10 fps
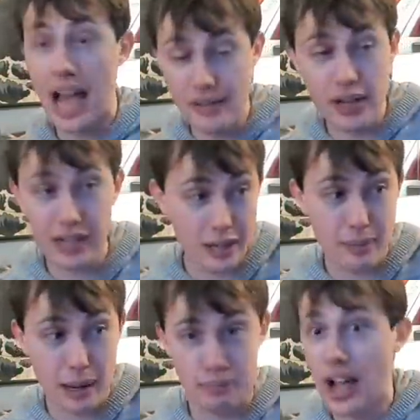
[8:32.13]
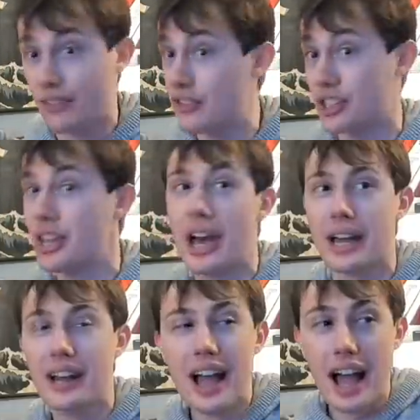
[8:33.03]
I haven't even eaten my breakfast
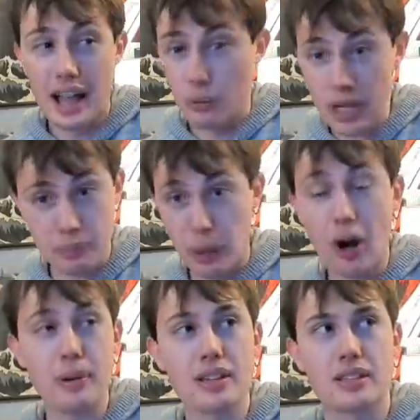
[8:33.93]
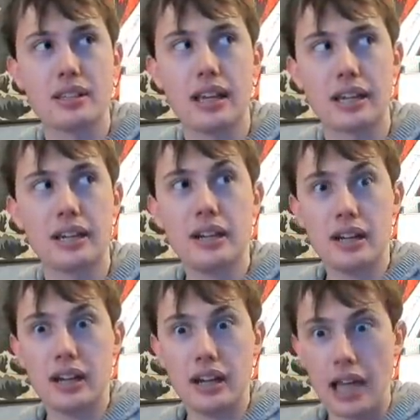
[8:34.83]
yet with purpose and like
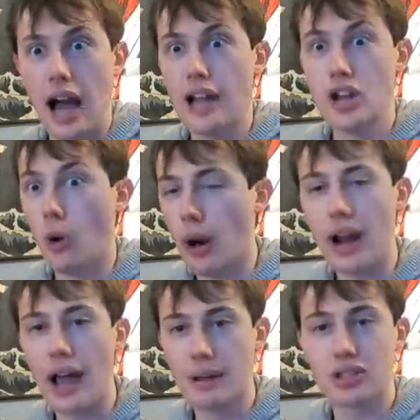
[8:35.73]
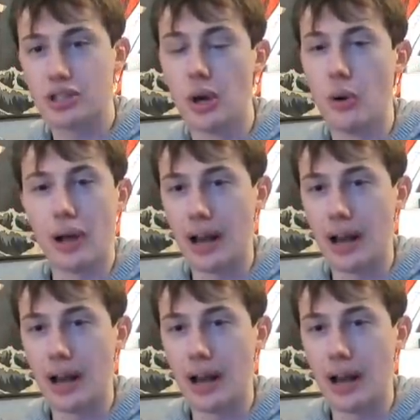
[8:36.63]
yeah, I know what I must do.